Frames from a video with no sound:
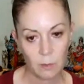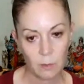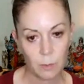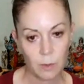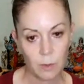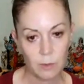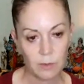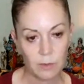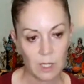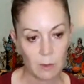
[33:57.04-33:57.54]
We'll
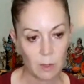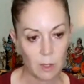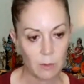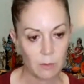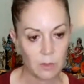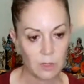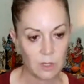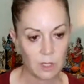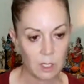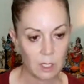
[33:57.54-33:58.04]
move now
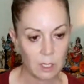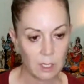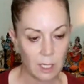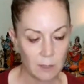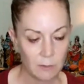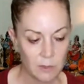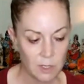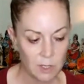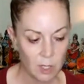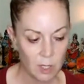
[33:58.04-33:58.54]
over to the
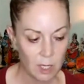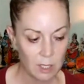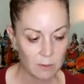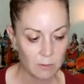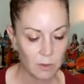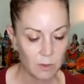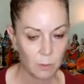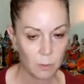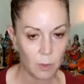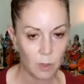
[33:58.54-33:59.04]
left side
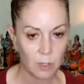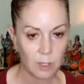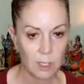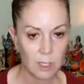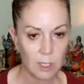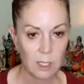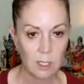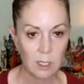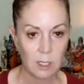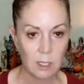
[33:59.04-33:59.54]
of the
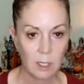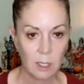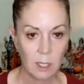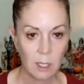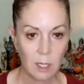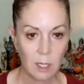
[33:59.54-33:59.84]
body,